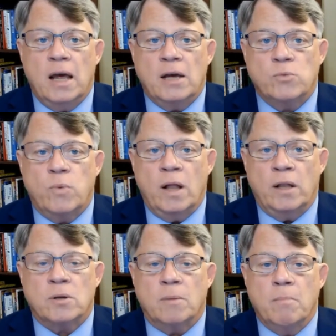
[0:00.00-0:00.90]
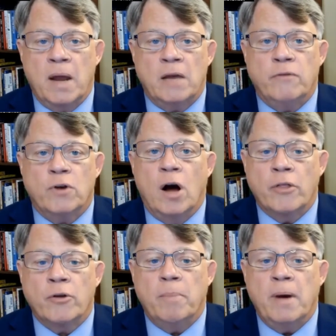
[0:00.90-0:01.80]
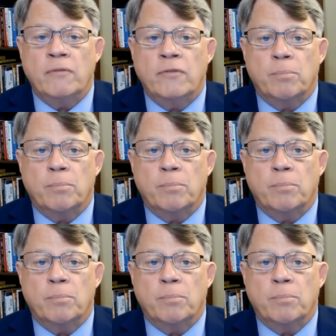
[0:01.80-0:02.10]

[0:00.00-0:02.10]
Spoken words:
as well as many of your other benefit